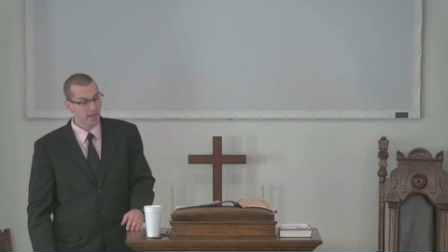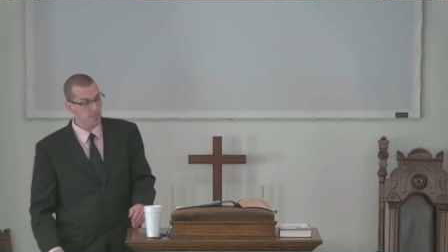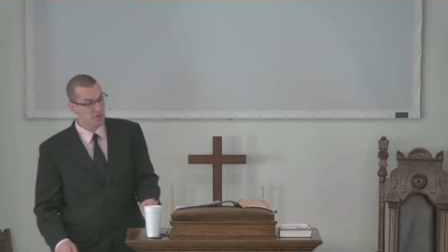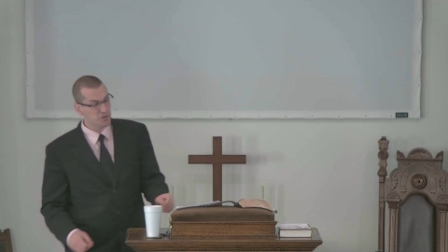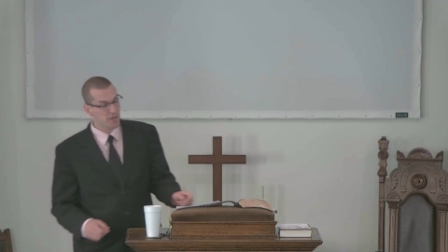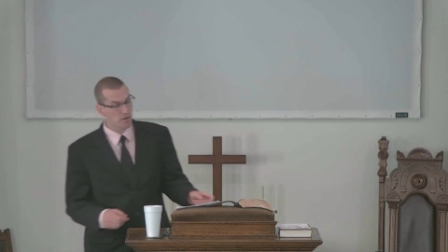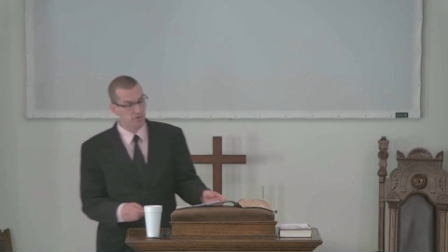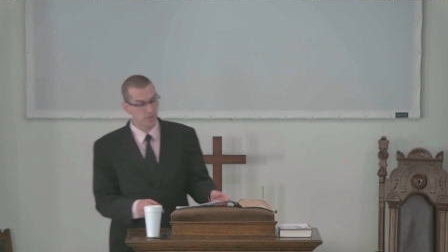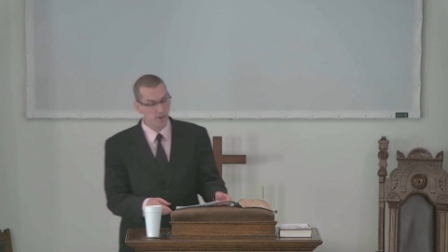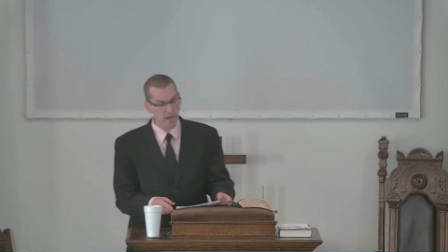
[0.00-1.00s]
keep
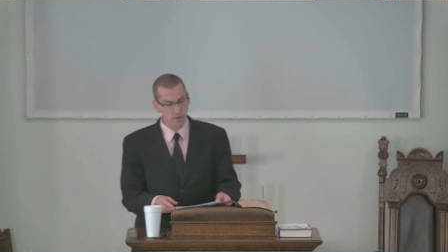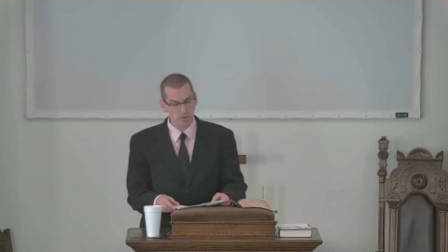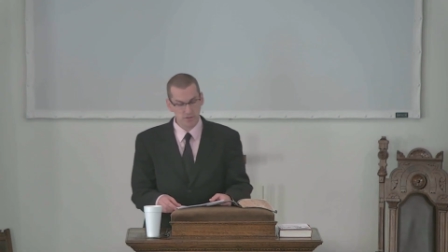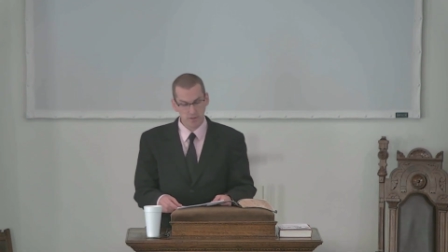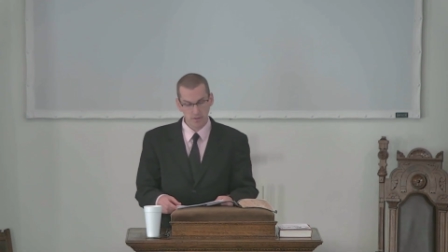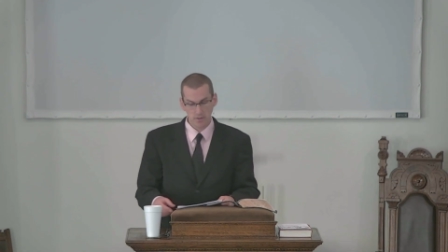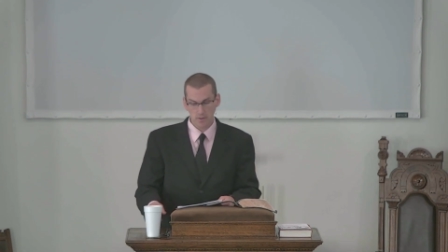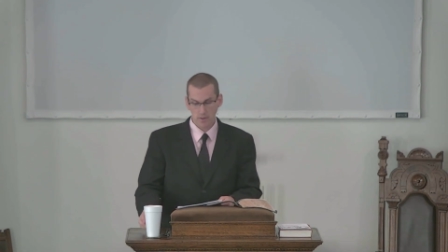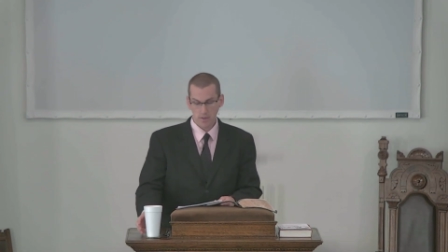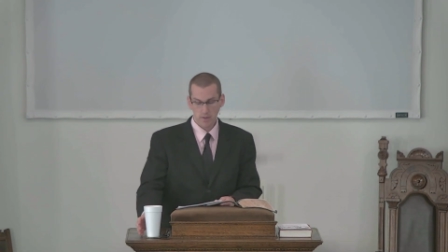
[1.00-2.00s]
yourselves from idols.
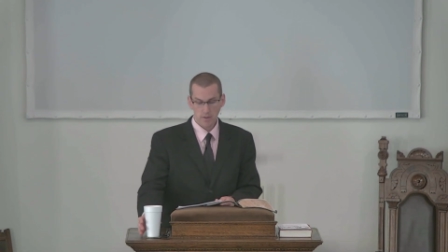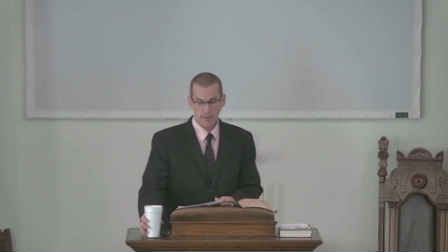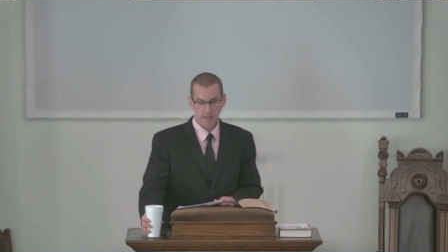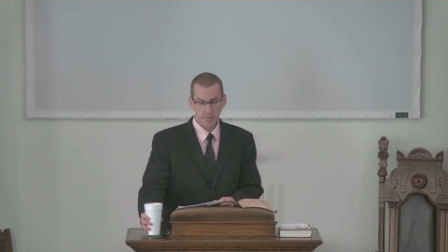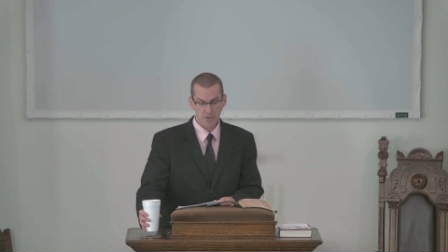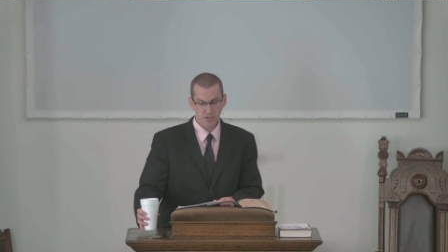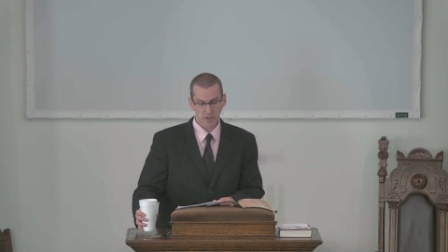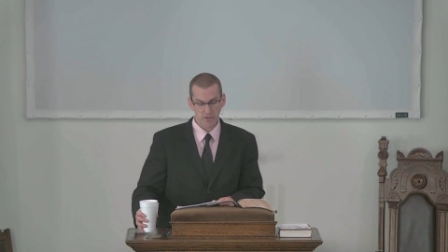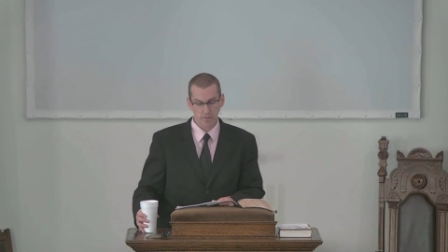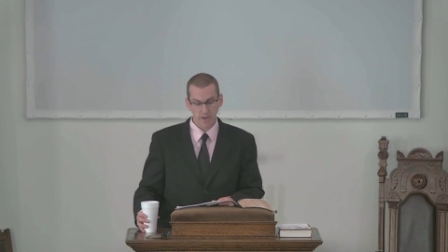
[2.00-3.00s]
Keep
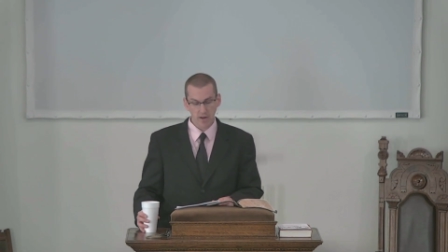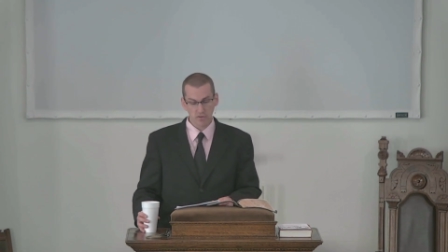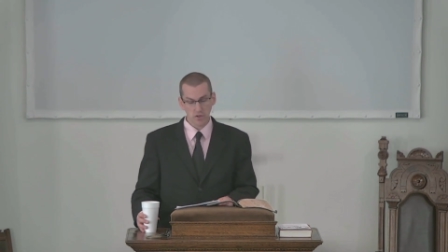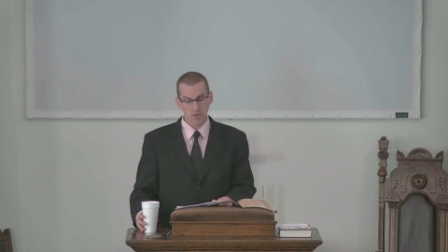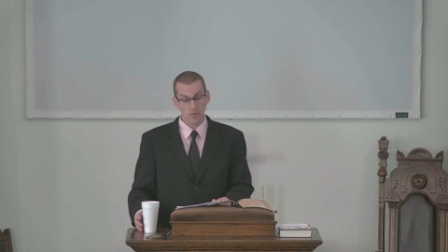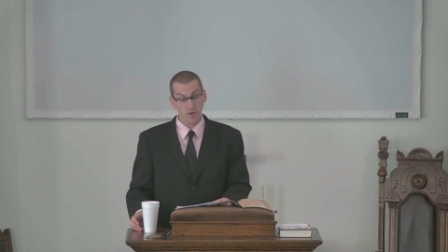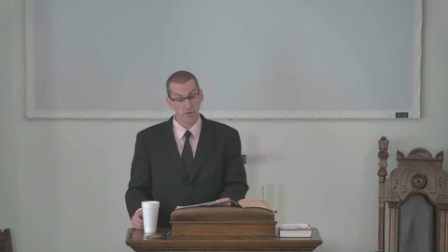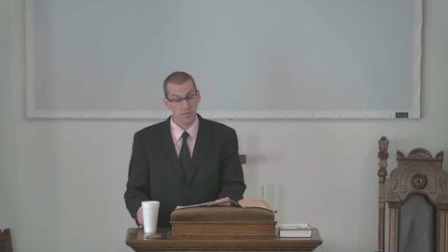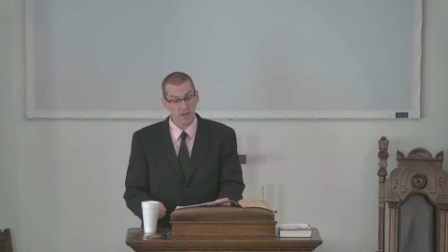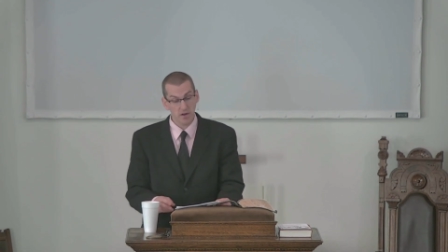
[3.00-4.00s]
yourselves from idols. Look
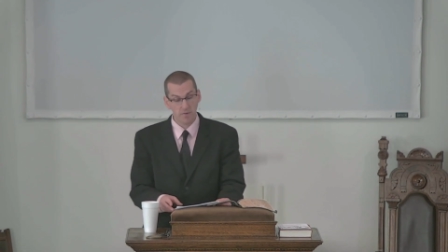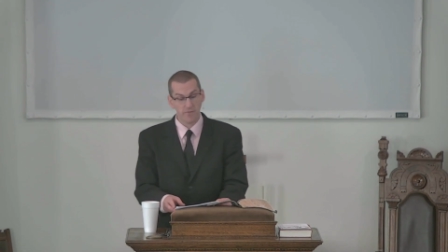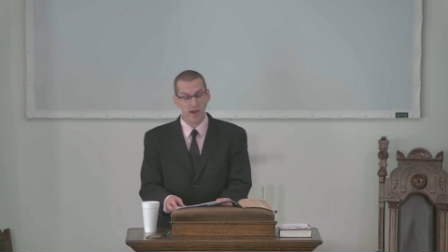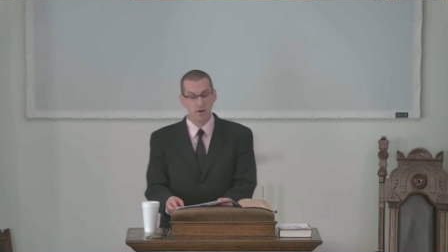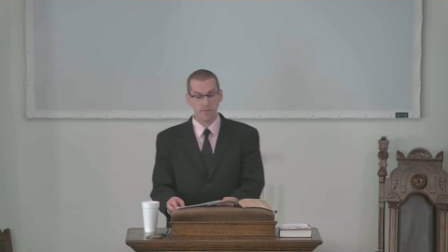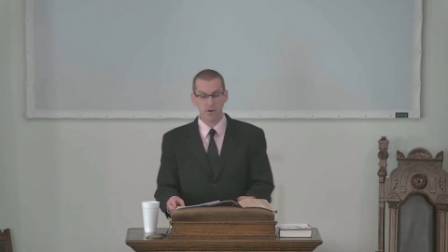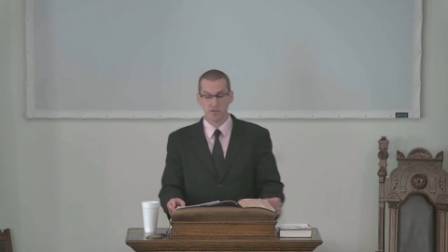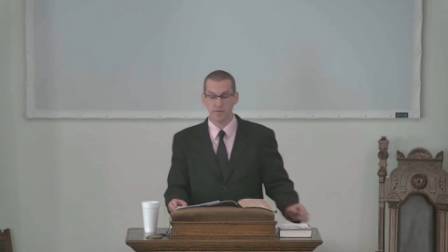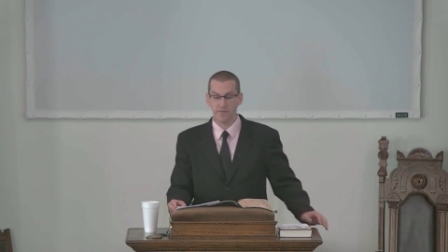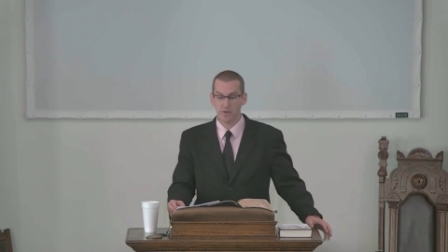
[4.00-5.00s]
with me in our final
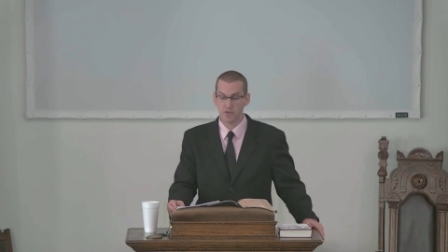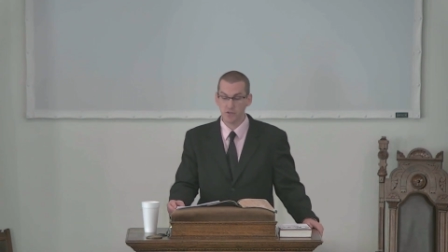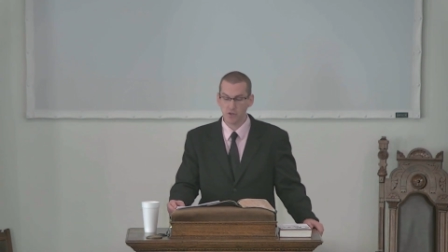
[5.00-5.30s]
verse of 1